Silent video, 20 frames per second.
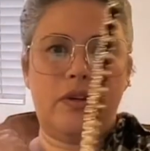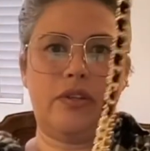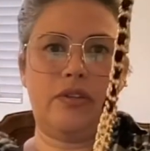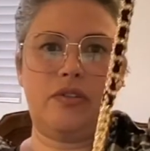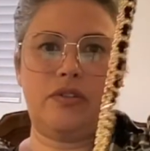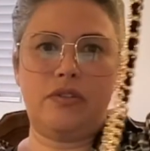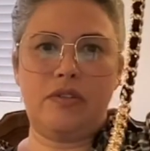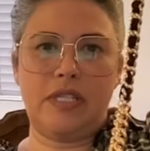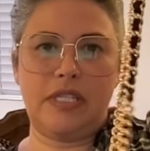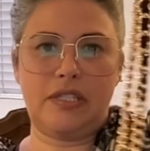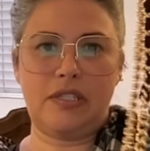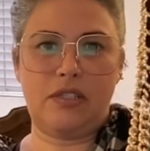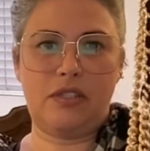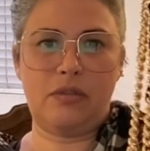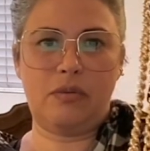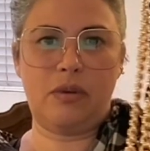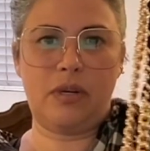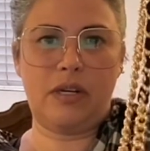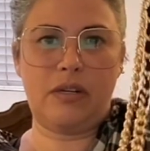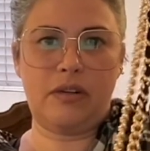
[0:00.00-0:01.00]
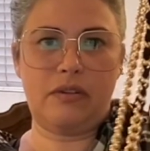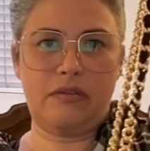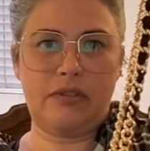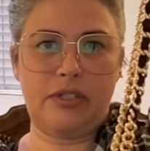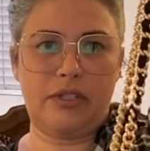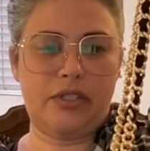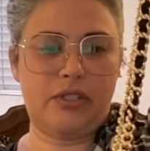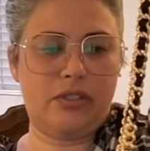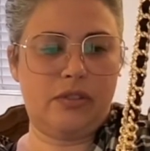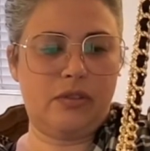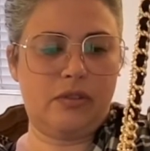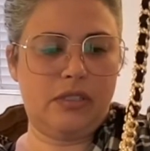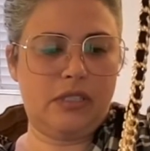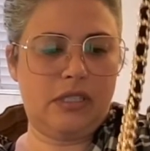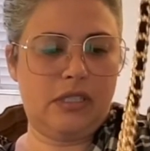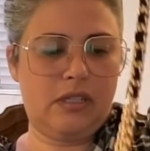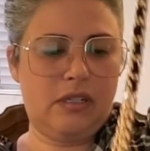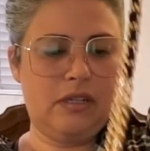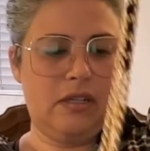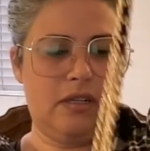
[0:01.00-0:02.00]
you do this and you wear it over your
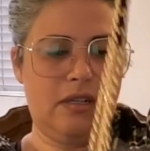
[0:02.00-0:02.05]
shoulder.